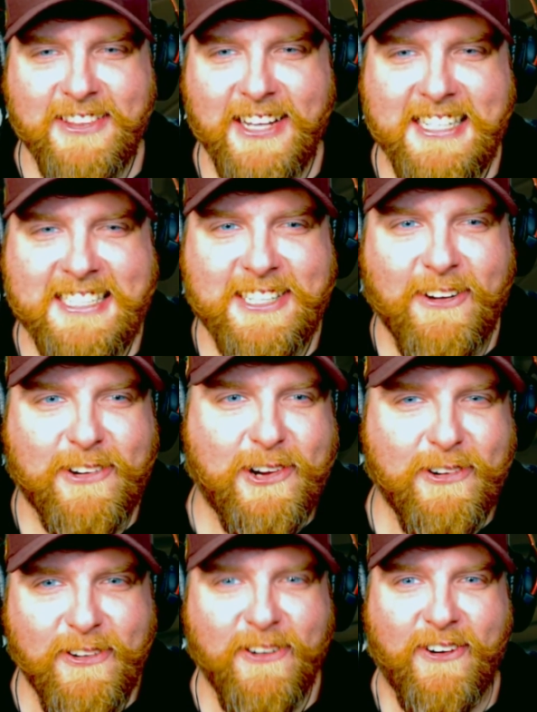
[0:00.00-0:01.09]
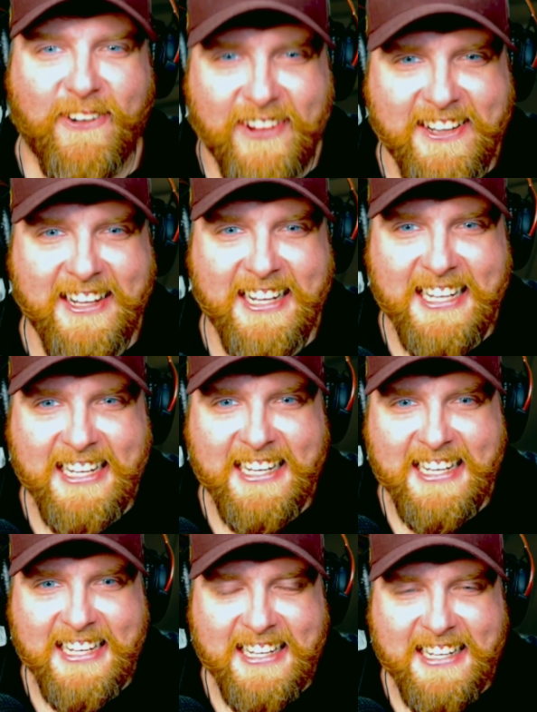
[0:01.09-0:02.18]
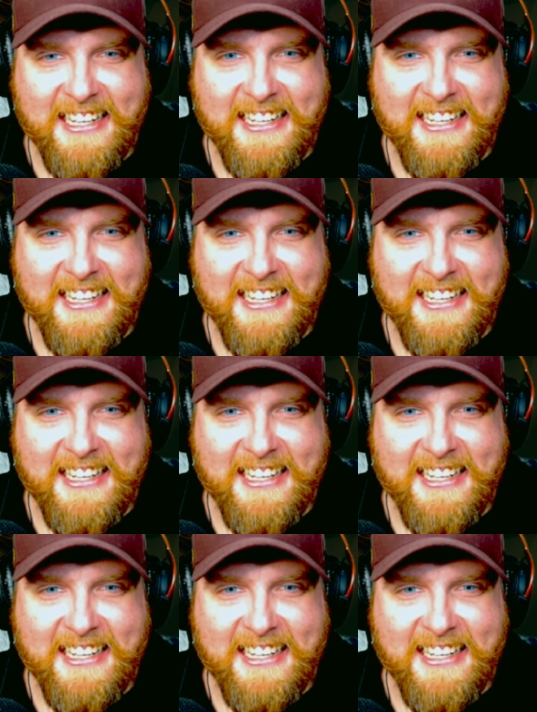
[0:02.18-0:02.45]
That is so cool. Home, we